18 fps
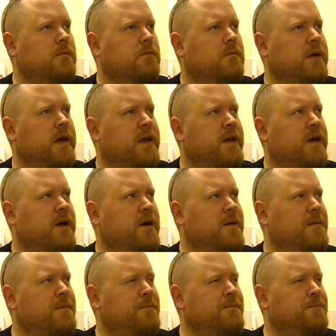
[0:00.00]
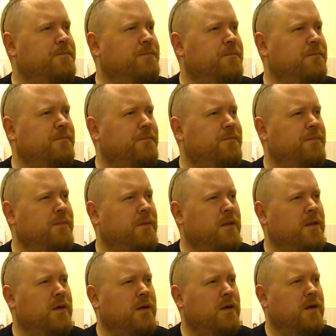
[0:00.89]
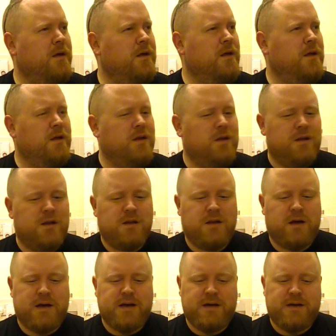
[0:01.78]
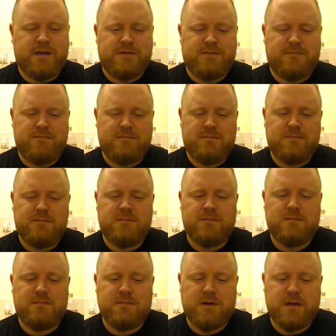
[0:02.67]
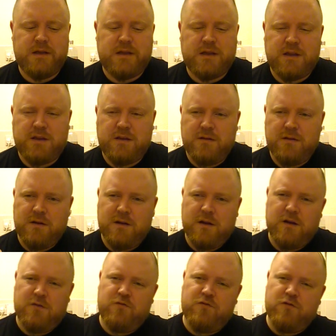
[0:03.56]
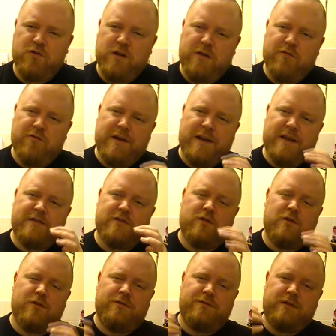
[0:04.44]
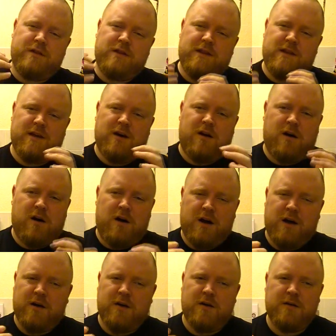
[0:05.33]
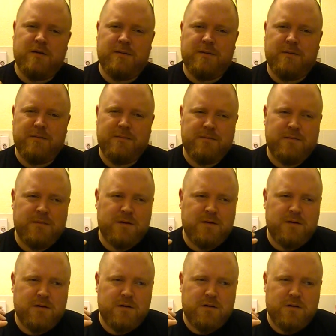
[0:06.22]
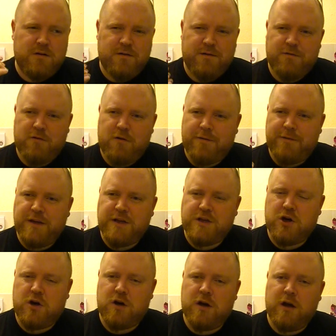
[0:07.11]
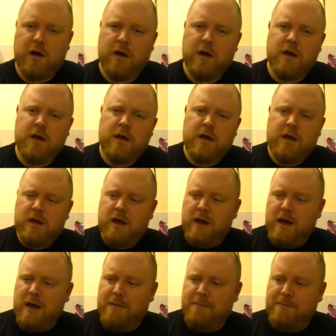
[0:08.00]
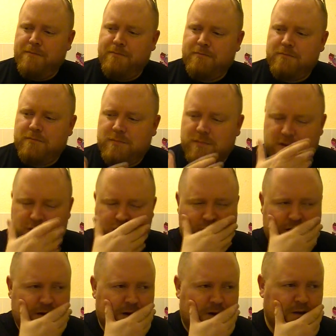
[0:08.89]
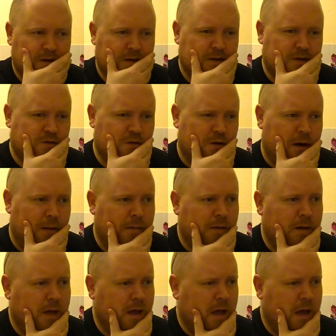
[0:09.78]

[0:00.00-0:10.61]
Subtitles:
I'm getting like a really, really sort of dark, frothy chocolate. It's hard to describe.